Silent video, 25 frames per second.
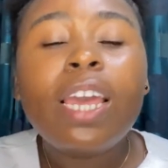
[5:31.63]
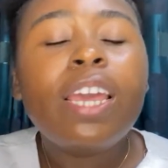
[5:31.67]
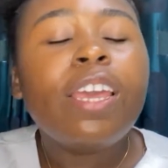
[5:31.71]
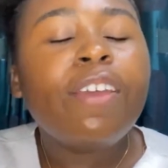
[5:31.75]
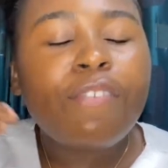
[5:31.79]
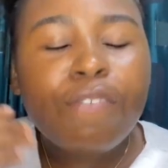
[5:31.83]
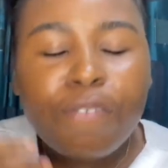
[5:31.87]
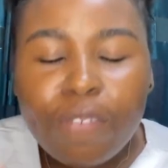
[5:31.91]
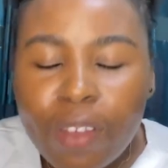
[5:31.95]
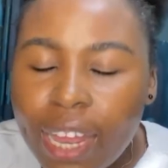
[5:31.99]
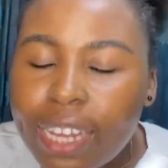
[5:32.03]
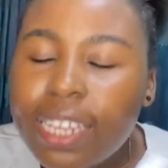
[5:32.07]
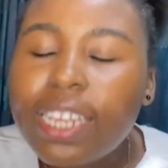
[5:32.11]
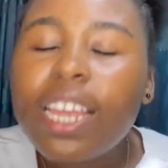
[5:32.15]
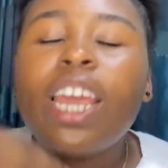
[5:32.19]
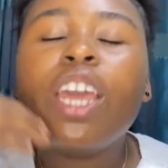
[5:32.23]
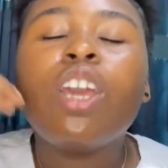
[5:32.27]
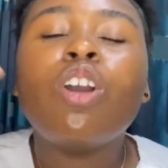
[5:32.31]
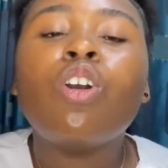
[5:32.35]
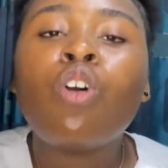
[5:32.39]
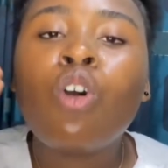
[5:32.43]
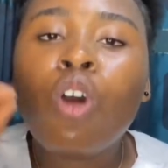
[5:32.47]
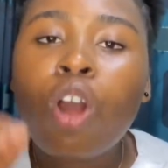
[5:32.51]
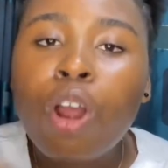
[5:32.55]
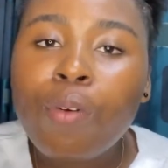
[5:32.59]
In fact,
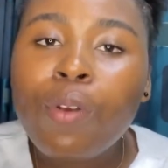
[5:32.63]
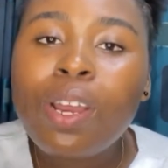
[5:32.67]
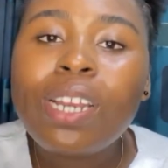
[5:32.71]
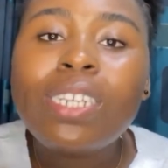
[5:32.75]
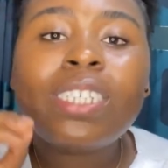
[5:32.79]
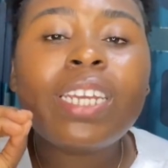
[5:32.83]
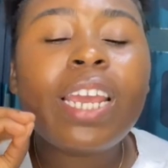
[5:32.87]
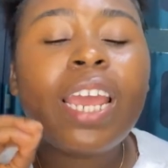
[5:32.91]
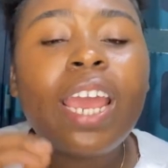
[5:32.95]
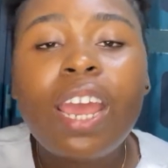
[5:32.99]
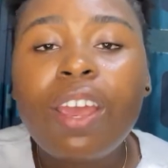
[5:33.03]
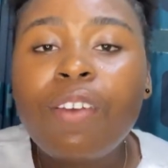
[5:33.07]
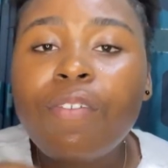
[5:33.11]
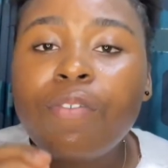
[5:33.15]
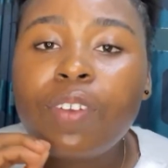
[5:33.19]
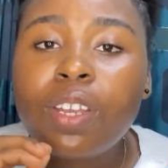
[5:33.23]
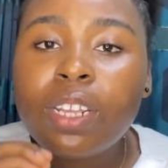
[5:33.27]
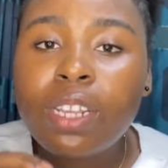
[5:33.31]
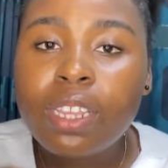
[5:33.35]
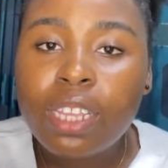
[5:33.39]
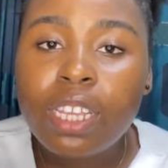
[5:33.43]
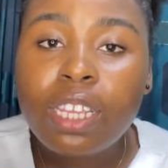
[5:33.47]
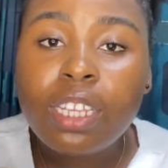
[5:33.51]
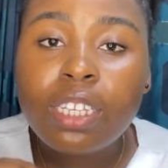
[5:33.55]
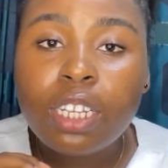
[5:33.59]
encourage
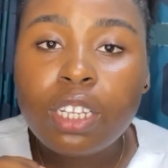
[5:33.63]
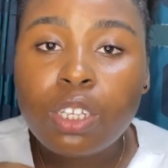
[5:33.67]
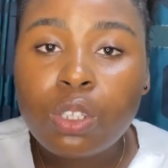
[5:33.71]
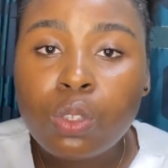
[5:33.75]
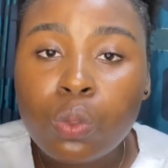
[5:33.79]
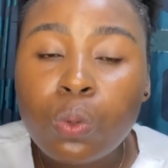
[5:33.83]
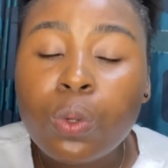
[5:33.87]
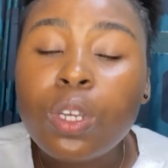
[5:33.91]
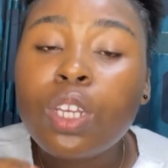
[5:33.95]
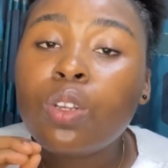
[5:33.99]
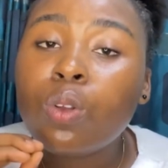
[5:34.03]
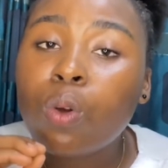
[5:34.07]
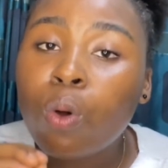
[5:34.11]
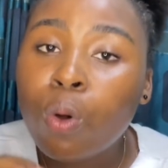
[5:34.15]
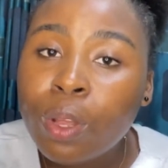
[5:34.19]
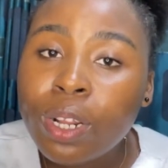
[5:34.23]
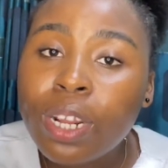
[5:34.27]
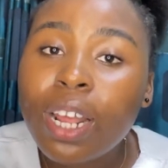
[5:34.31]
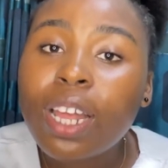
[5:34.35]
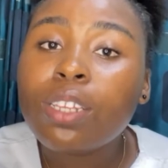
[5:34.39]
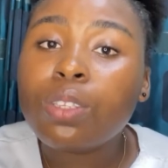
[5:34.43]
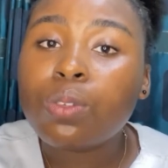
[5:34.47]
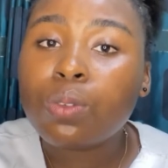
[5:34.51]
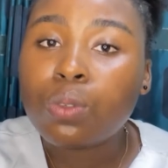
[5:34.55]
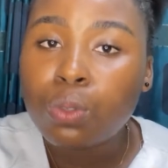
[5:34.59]
everything they do in
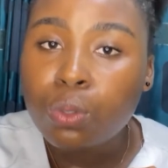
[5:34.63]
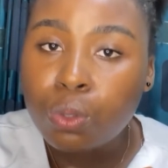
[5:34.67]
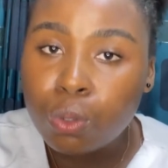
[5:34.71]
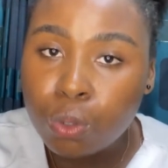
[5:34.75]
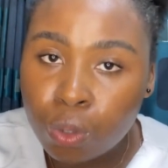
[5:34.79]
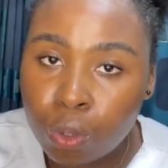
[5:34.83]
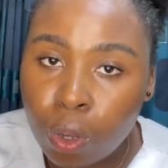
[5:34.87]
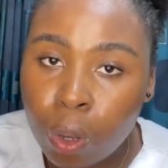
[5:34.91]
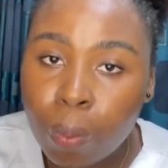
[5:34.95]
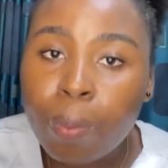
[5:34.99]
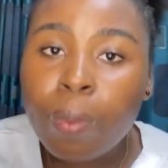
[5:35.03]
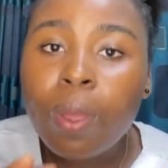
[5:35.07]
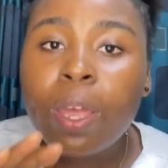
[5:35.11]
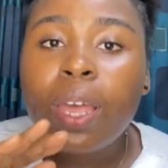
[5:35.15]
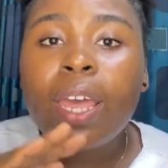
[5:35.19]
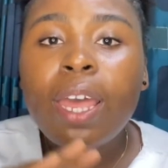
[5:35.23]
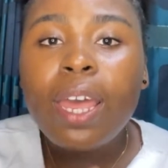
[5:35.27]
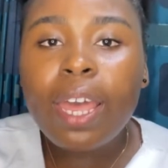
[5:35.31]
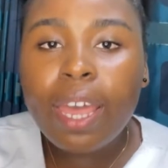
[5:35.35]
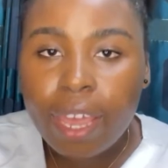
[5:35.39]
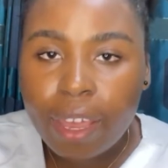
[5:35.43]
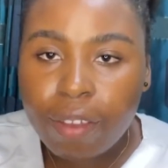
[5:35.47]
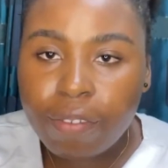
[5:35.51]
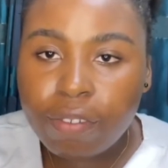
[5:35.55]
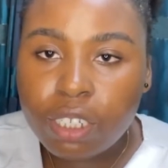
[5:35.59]
order to stop
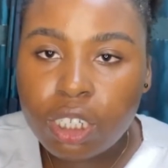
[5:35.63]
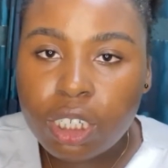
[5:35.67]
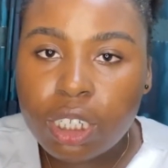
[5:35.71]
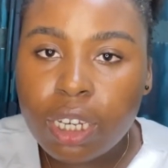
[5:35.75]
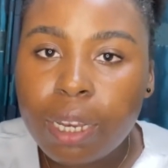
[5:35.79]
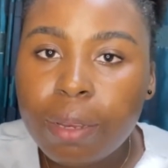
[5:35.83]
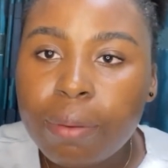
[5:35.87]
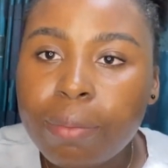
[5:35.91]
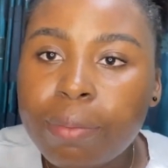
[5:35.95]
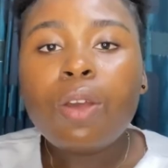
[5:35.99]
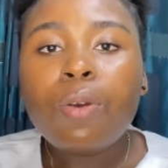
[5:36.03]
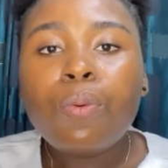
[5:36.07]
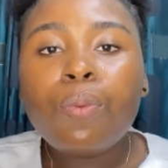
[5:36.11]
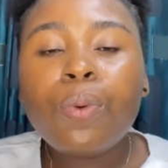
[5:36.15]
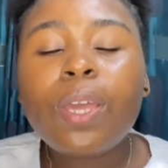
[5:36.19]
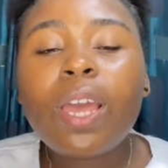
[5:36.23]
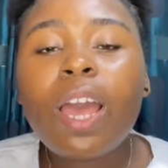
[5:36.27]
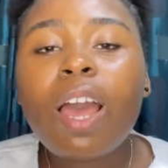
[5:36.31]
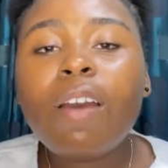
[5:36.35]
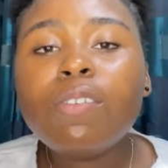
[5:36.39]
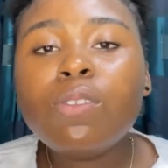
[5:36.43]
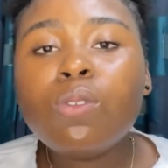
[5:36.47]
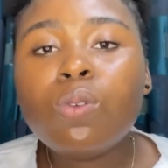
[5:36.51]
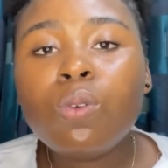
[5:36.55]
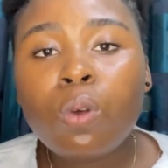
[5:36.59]
FGM. We
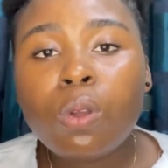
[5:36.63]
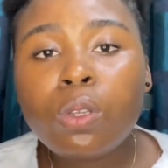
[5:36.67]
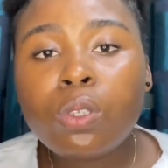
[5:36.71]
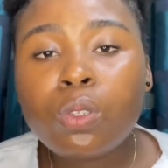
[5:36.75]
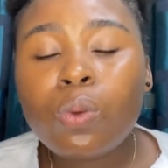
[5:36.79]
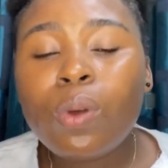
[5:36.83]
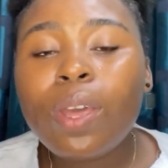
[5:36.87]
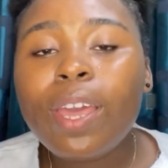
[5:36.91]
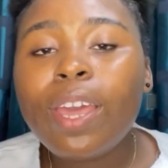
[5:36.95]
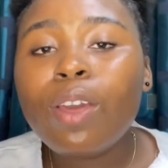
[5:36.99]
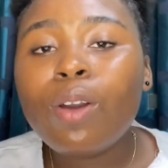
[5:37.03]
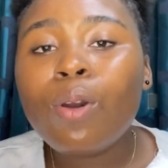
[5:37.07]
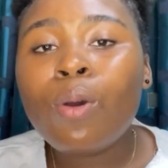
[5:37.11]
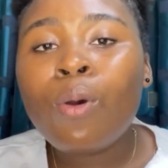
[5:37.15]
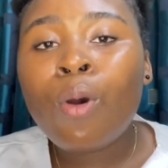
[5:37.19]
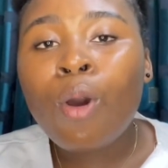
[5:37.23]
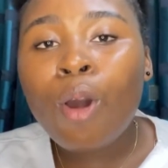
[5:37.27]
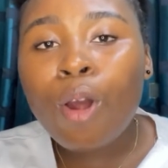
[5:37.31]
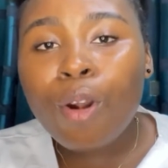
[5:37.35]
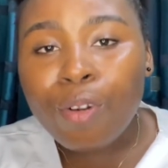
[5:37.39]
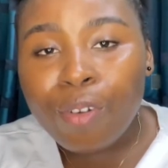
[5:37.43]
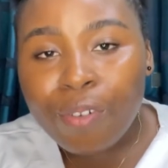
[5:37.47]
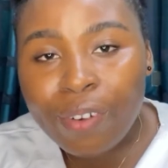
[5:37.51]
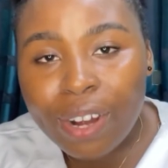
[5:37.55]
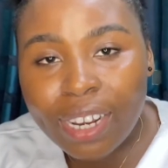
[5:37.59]
have to also
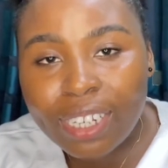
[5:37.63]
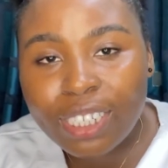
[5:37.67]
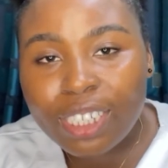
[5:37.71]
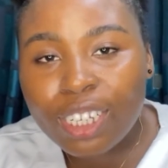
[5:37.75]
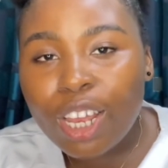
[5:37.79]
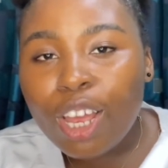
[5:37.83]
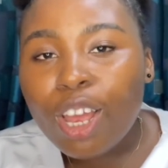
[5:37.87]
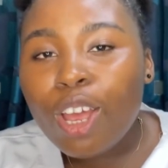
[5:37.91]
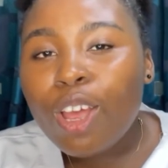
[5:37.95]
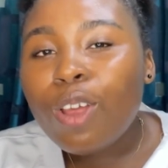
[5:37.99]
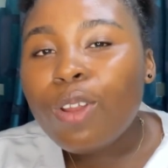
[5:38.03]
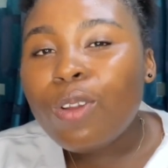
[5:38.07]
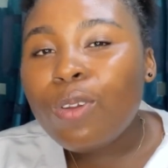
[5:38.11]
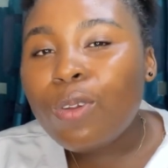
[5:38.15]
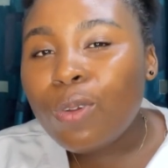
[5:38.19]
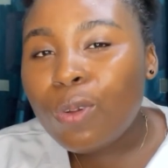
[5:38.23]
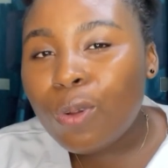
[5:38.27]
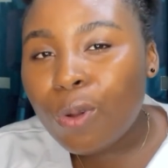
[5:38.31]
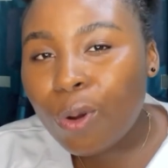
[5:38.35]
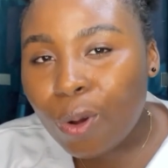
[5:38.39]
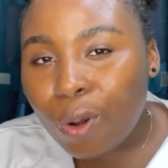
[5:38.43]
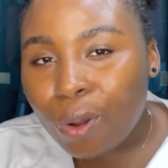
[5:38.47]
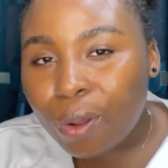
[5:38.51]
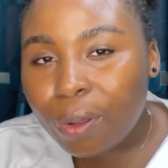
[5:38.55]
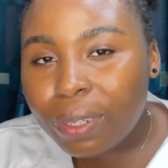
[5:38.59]
encourage
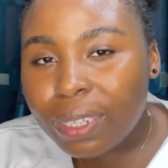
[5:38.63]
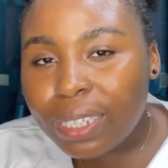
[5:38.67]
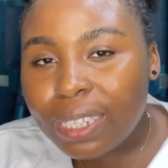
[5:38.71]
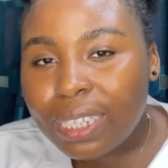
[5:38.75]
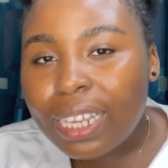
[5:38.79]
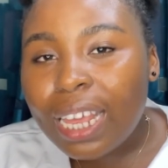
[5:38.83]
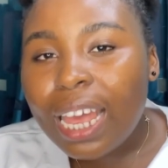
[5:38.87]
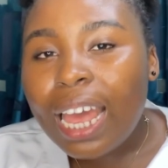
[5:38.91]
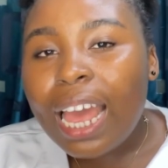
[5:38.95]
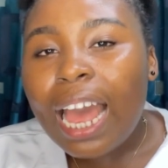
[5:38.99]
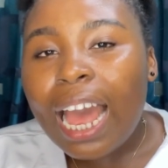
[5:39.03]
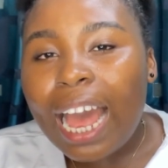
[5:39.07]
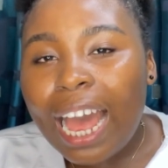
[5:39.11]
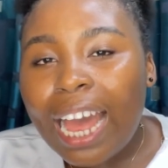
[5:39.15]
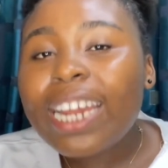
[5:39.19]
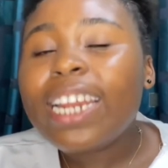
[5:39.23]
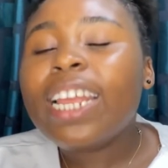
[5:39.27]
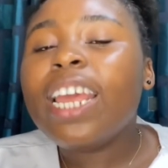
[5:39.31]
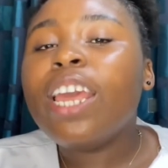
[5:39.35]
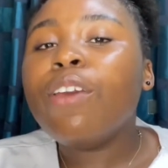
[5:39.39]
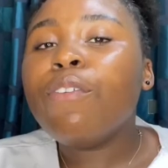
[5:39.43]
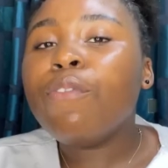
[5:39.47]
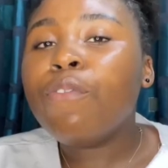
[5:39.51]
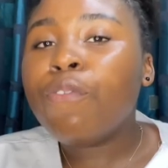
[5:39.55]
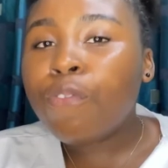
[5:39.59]
laws
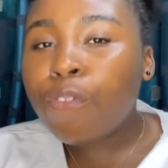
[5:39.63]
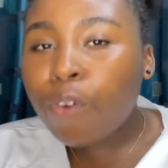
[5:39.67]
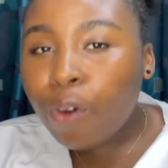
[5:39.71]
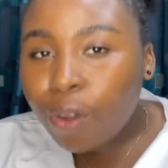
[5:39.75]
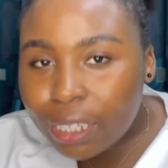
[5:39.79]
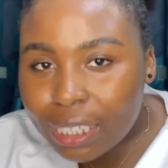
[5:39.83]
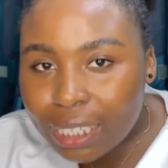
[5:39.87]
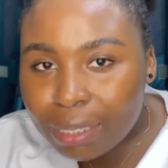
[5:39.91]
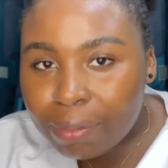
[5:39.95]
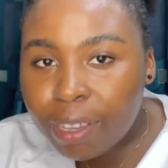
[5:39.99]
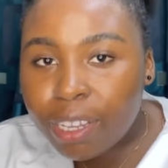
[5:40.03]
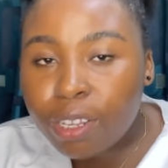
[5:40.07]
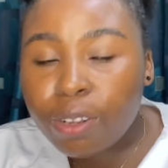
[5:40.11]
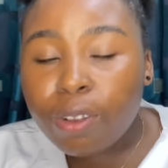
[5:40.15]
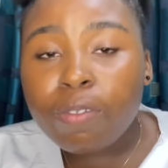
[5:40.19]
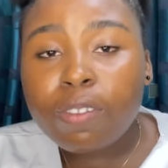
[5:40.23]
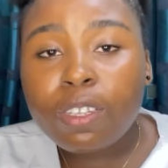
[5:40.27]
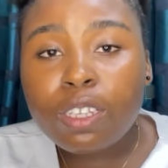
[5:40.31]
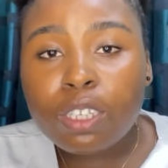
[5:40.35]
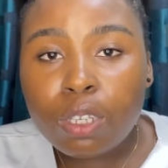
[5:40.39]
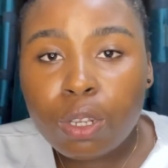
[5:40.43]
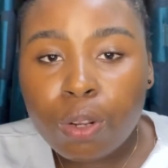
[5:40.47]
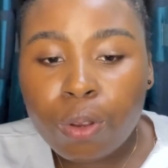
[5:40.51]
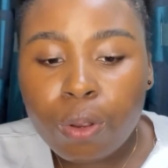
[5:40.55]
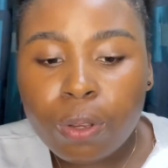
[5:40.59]
and enforcement of
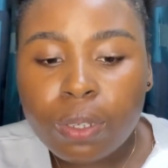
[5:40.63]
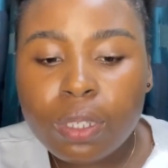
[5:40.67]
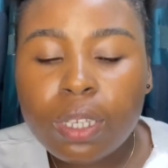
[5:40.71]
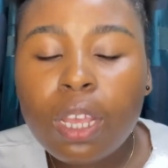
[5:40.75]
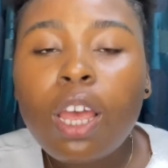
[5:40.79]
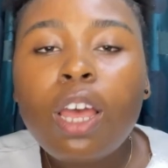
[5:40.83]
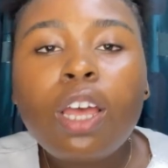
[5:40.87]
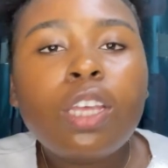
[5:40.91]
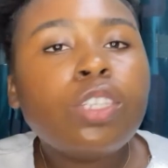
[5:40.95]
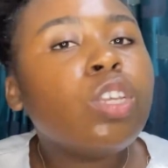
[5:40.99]
these laws.